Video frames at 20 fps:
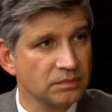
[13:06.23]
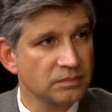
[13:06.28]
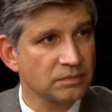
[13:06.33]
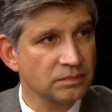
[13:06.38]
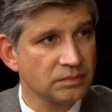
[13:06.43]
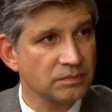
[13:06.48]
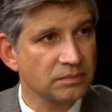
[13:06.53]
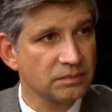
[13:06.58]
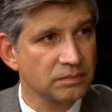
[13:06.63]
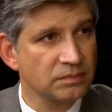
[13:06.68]
And
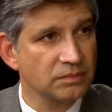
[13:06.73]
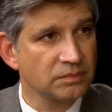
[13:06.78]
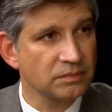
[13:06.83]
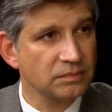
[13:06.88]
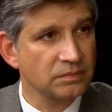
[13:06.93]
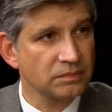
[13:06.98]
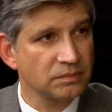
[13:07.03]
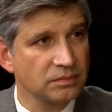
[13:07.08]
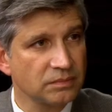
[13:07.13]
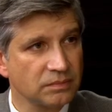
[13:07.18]
so
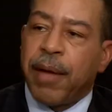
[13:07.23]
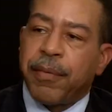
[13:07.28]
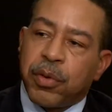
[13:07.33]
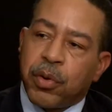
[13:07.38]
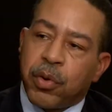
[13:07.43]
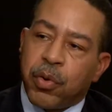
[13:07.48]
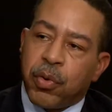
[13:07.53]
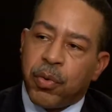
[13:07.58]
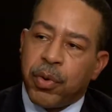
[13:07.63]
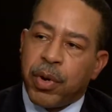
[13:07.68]
you have to
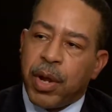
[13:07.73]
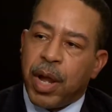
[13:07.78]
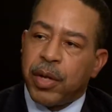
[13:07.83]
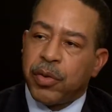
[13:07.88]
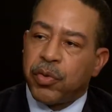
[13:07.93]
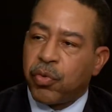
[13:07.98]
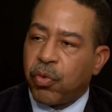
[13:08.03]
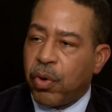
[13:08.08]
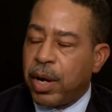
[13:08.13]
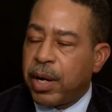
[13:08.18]

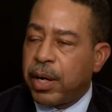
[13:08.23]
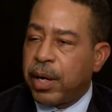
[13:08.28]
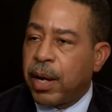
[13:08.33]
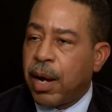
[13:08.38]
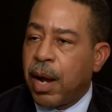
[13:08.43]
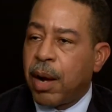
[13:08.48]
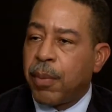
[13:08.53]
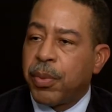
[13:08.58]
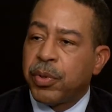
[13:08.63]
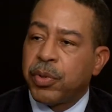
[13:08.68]
create training
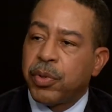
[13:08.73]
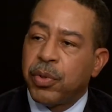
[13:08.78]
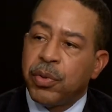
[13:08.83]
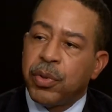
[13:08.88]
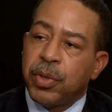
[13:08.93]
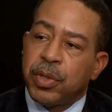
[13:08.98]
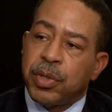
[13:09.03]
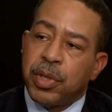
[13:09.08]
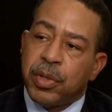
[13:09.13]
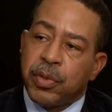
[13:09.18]

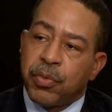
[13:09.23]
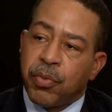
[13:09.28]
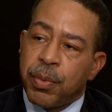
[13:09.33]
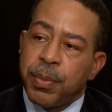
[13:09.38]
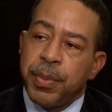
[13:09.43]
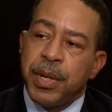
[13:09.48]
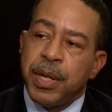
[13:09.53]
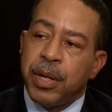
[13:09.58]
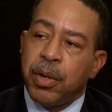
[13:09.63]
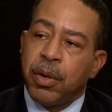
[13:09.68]
opportunities,
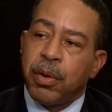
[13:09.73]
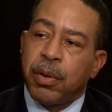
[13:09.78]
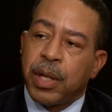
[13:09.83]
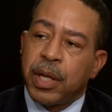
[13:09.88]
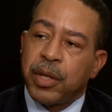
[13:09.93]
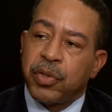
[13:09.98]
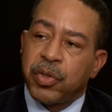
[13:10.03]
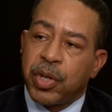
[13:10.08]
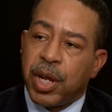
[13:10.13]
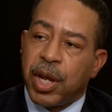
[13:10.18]
remedial
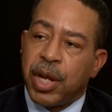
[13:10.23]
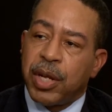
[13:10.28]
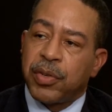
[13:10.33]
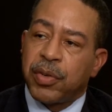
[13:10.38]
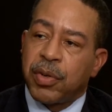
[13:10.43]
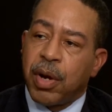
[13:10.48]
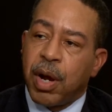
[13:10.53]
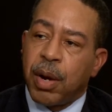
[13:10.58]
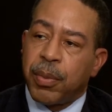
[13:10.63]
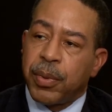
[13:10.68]

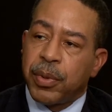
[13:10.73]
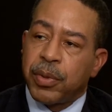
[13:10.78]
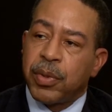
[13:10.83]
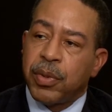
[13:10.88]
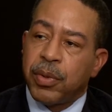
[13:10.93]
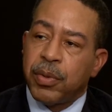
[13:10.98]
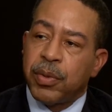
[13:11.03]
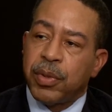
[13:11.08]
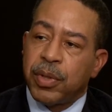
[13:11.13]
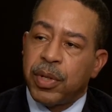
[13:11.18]
education
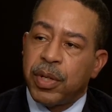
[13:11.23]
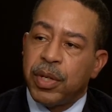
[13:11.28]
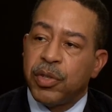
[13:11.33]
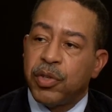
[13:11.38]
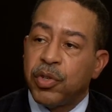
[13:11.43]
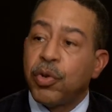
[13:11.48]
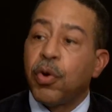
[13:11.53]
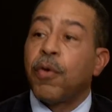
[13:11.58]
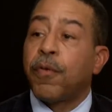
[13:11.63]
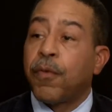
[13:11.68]

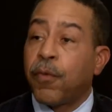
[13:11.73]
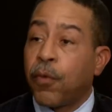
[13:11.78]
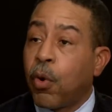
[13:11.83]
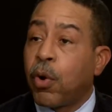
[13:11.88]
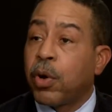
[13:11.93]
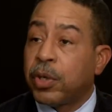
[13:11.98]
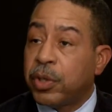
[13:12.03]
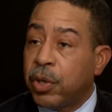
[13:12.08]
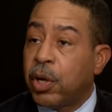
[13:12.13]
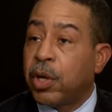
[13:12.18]
opportunities, you know,
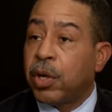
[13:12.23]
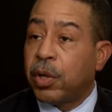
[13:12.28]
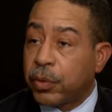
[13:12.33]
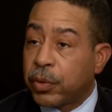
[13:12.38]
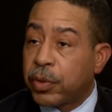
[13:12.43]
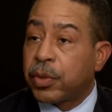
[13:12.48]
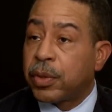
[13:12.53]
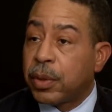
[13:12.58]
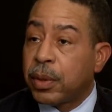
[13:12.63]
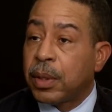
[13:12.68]
for
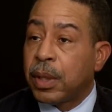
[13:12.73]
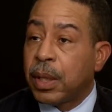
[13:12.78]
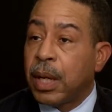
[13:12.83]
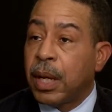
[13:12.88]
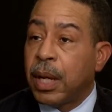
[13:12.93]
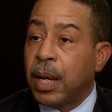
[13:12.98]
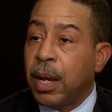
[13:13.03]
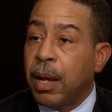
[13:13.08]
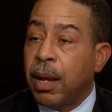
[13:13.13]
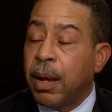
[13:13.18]
adults
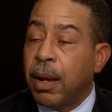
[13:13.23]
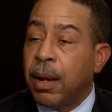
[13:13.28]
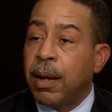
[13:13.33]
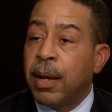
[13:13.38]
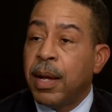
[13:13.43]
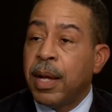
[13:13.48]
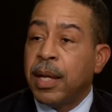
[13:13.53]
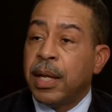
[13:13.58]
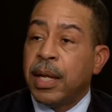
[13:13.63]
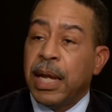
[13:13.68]

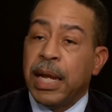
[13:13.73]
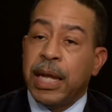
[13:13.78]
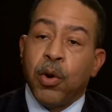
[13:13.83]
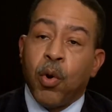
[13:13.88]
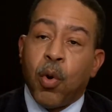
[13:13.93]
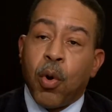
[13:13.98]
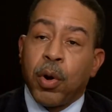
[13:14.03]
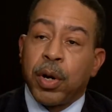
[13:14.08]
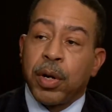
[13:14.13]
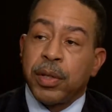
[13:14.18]
in
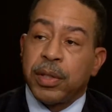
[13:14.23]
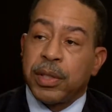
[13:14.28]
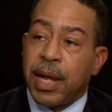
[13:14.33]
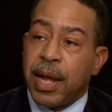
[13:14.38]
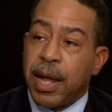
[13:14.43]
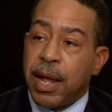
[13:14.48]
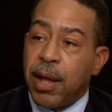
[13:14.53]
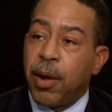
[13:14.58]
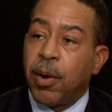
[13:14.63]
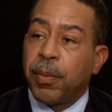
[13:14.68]
order to
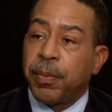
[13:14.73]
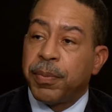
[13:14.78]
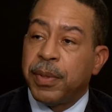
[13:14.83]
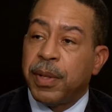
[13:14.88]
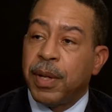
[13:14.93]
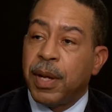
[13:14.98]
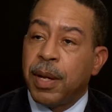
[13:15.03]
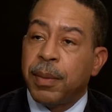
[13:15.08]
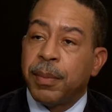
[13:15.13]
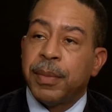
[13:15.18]
help
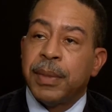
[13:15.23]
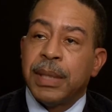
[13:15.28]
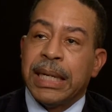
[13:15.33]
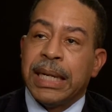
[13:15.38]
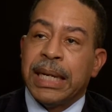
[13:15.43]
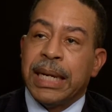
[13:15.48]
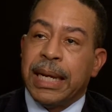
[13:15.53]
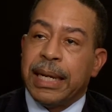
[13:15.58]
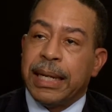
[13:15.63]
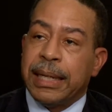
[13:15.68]
them
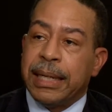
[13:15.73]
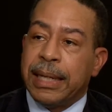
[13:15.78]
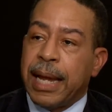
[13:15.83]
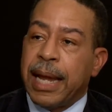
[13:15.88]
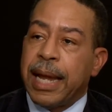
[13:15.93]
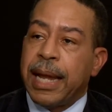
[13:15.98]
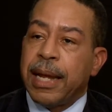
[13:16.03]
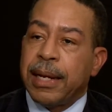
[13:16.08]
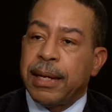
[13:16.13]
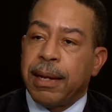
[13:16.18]

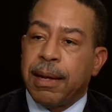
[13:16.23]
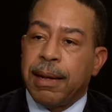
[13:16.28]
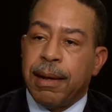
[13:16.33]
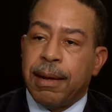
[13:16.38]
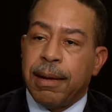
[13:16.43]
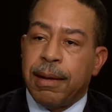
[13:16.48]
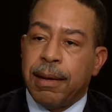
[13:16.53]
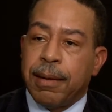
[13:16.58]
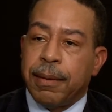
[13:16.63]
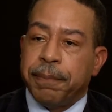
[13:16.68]
gain
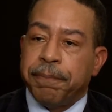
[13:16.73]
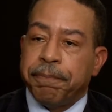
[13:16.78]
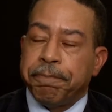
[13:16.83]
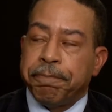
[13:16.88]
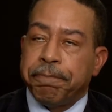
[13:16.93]
a